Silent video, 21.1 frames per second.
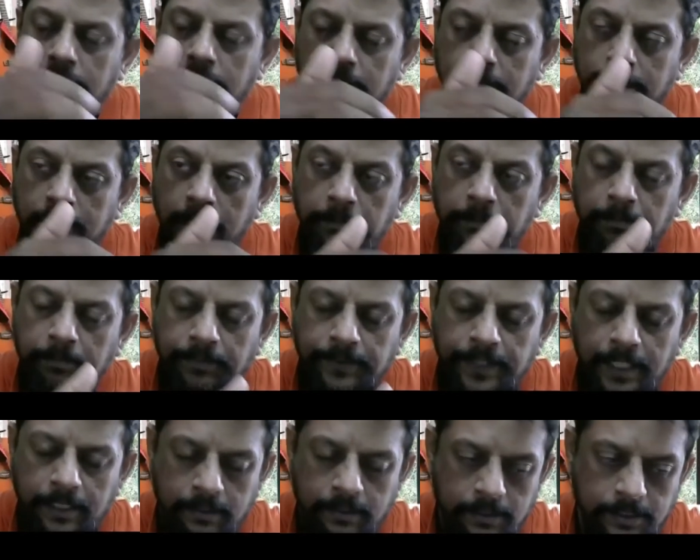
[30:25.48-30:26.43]
they
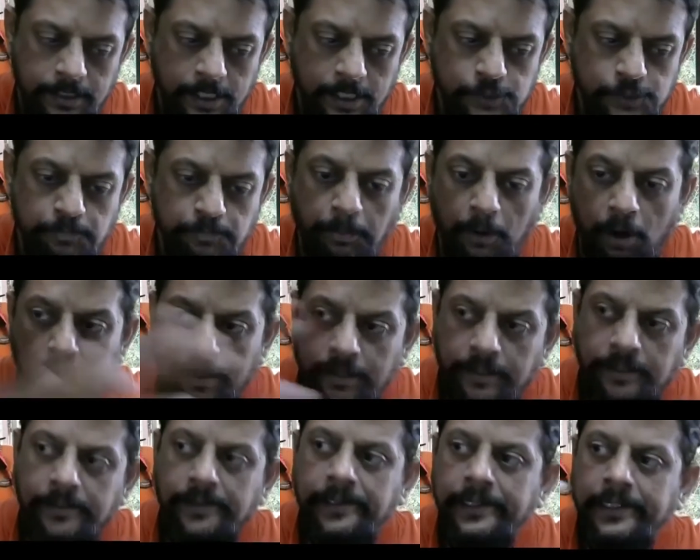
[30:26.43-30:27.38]
they they
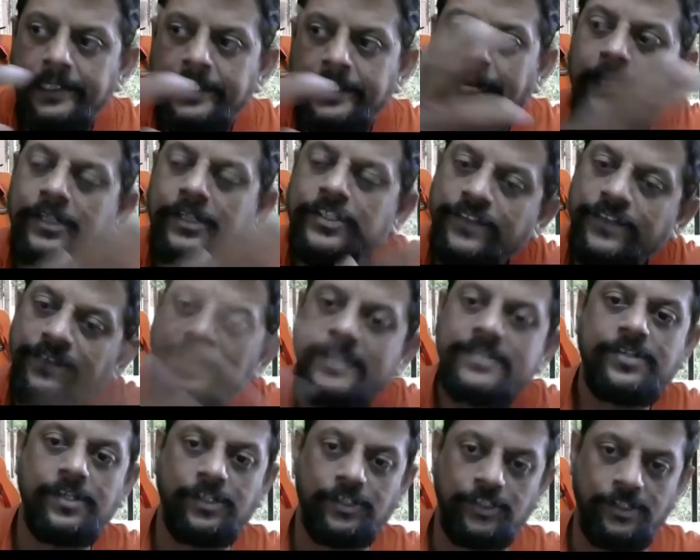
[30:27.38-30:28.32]
spawned great
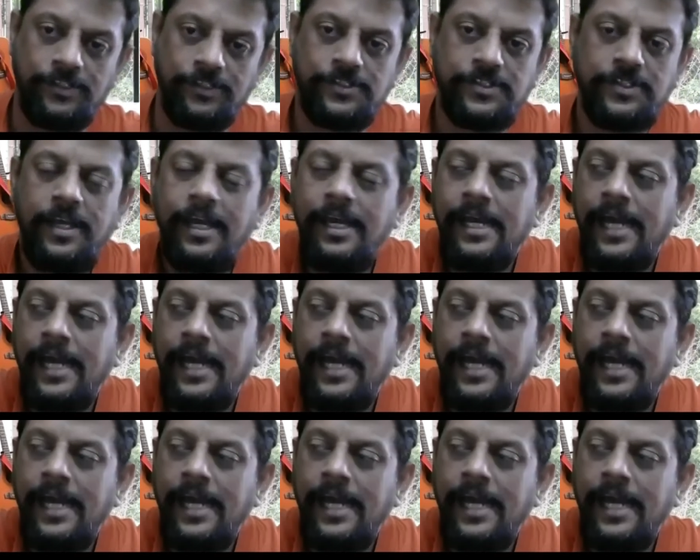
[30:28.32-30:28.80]
civilizations